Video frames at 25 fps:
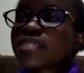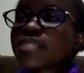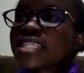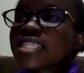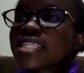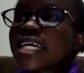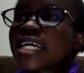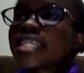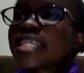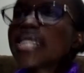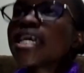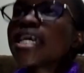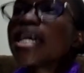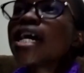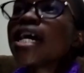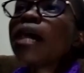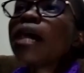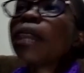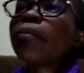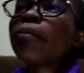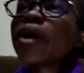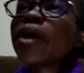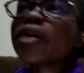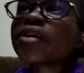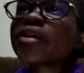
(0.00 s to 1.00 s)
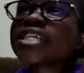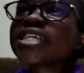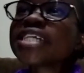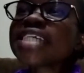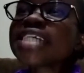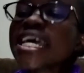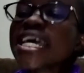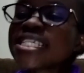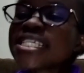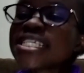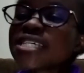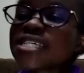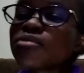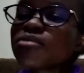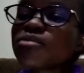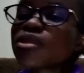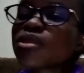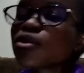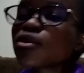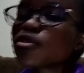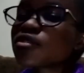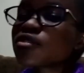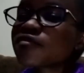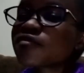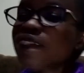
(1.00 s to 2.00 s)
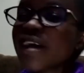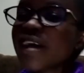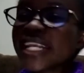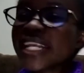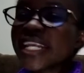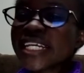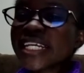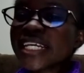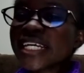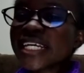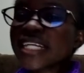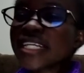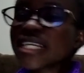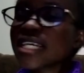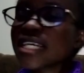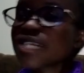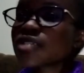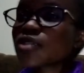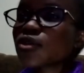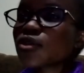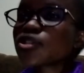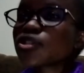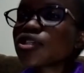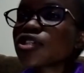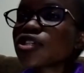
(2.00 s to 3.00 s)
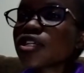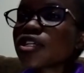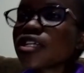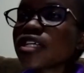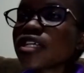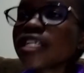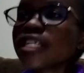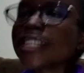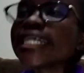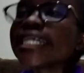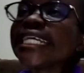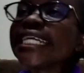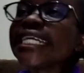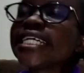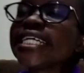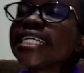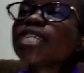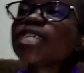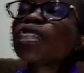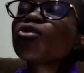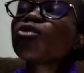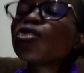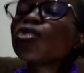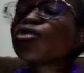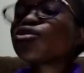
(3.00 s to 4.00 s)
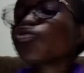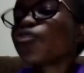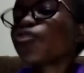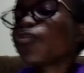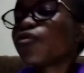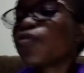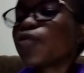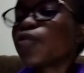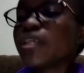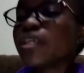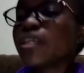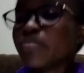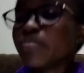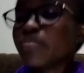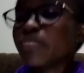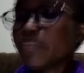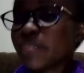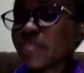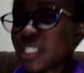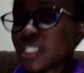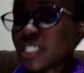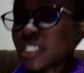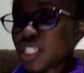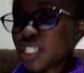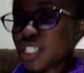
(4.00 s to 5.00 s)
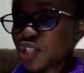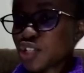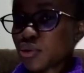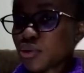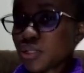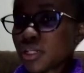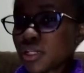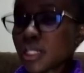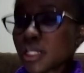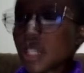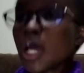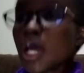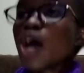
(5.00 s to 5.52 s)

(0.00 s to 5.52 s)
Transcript: But then prioritizing without funding does not really equal to full implementation.